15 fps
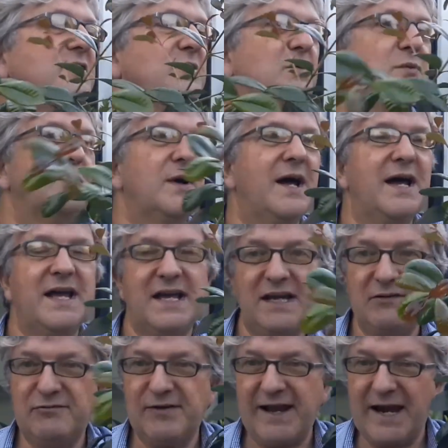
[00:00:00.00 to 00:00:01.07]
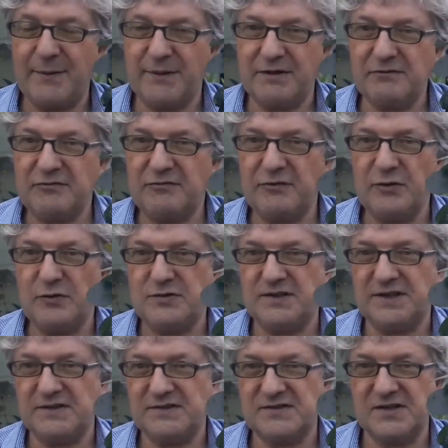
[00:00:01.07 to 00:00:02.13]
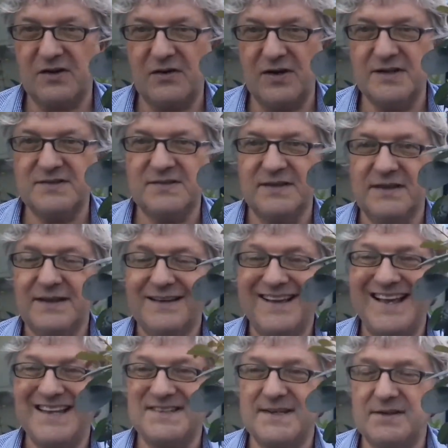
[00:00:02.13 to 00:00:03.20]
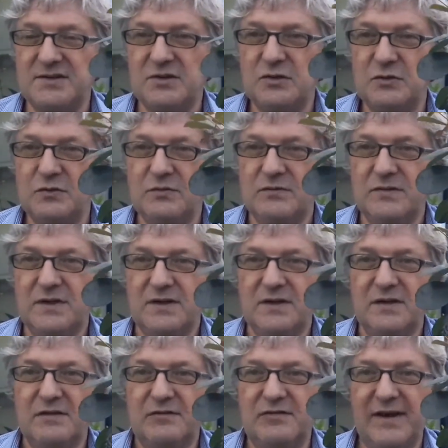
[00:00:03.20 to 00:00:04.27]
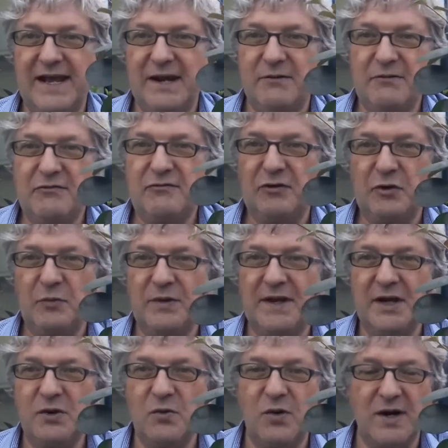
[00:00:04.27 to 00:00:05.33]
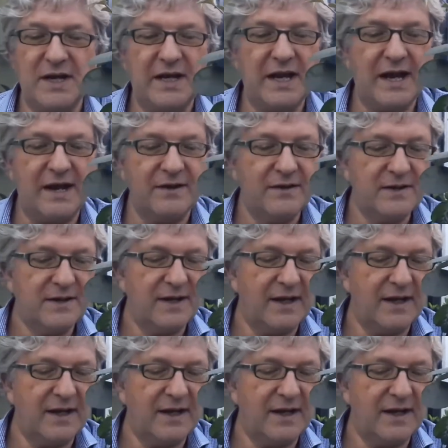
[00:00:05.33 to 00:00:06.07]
to a flowering and fruiting size, as they do flower and fruit when they're quite young.